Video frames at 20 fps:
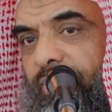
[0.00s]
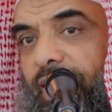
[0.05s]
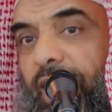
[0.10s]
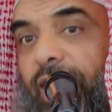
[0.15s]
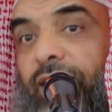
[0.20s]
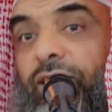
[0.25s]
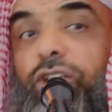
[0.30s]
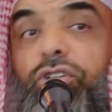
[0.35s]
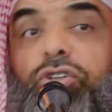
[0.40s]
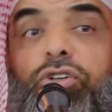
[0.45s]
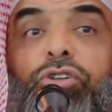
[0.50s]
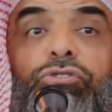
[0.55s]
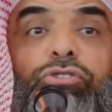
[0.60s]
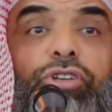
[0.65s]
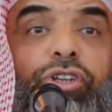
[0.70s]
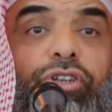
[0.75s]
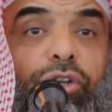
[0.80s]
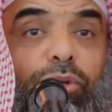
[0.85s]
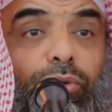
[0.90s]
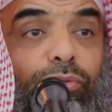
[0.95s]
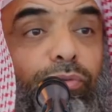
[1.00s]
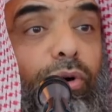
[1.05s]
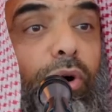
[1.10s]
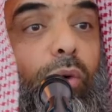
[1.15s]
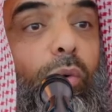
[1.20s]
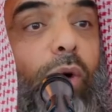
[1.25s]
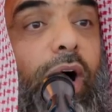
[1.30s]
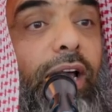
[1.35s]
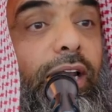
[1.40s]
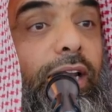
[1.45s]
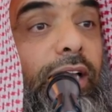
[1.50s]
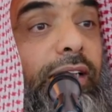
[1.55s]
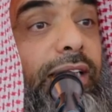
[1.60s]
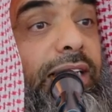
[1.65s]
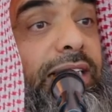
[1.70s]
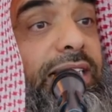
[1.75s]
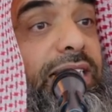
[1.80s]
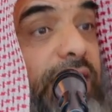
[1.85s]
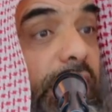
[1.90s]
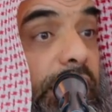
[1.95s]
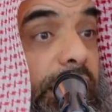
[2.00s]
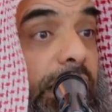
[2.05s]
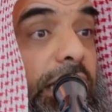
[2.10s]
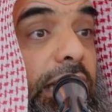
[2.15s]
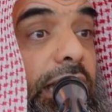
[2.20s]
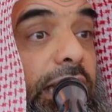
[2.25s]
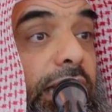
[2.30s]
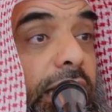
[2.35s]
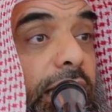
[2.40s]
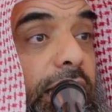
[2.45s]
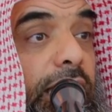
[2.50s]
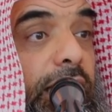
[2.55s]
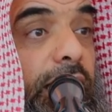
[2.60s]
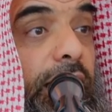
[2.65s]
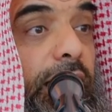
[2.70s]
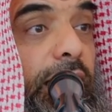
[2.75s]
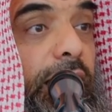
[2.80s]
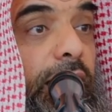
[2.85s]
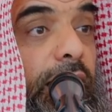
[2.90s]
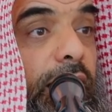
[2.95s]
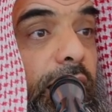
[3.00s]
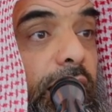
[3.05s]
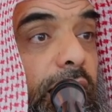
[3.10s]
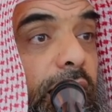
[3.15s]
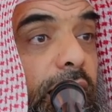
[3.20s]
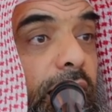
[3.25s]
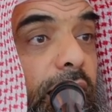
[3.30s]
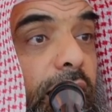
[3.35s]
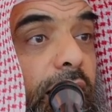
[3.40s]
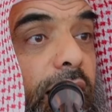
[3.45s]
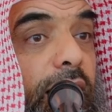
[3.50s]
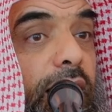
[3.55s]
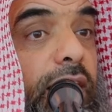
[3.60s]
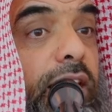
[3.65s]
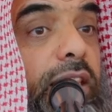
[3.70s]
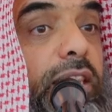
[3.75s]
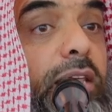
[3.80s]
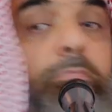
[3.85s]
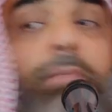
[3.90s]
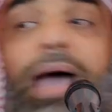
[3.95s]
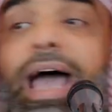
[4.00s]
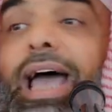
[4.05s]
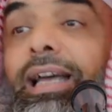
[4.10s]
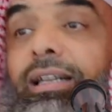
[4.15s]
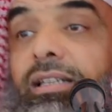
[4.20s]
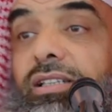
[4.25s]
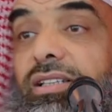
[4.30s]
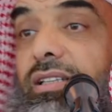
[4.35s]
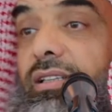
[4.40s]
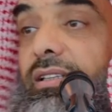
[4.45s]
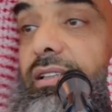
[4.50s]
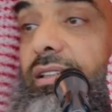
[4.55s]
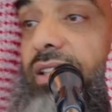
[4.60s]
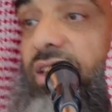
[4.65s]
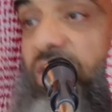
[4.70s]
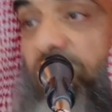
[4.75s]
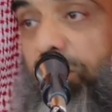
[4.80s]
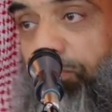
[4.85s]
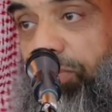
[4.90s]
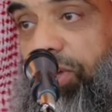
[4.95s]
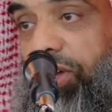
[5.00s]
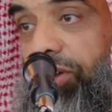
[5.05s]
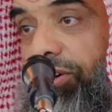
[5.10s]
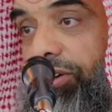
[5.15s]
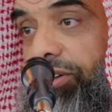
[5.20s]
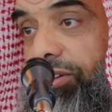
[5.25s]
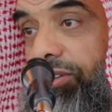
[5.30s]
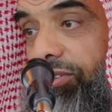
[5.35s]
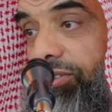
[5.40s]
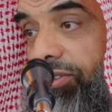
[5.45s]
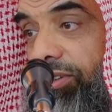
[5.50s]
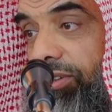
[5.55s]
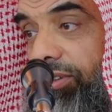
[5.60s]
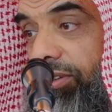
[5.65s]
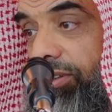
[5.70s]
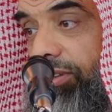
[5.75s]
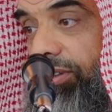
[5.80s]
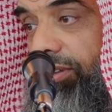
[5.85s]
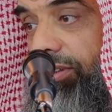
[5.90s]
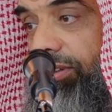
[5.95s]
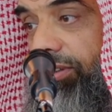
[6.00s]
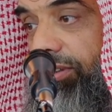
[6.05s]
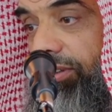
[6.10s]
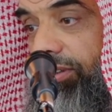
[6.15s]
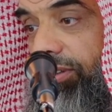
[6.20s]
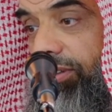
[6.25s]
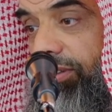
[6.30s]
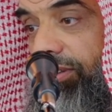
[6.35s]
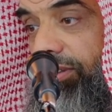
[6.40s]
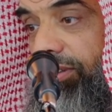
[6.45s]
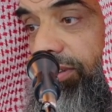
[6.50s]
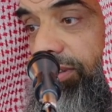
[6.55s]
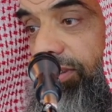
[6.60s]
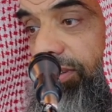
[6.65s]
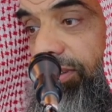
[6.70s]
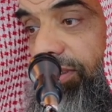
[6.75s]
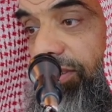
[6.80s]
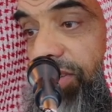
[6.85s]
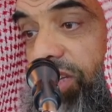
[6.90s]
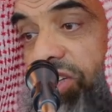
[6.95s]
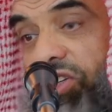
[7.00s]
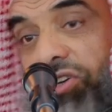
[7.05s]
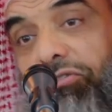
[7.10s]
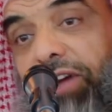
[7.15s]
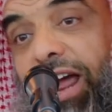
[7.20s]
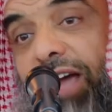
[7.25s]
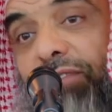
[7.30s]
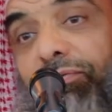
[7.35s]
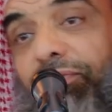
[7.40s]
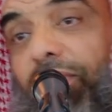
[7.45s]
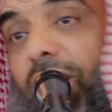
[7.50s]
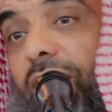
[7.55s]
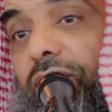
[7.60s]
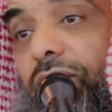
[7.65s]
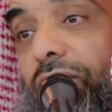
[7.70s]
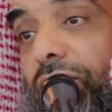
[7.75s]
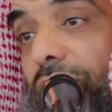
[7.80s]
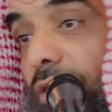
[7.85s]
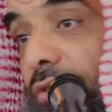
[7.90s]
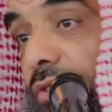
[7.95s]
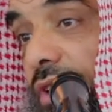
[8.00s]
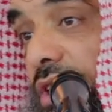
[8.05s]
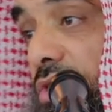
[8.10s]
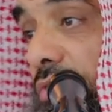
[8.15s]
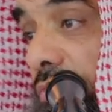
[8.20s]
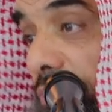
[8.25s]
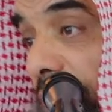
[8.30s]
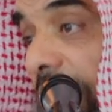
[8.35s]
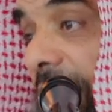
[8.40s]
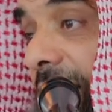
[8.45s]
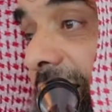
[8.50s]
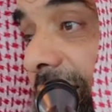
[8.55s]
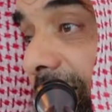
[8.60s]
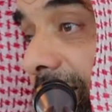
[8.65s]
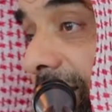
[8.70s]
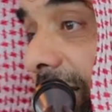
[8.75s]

And this continued for a while and then suddenly the man disappeared. This grandfather of his friend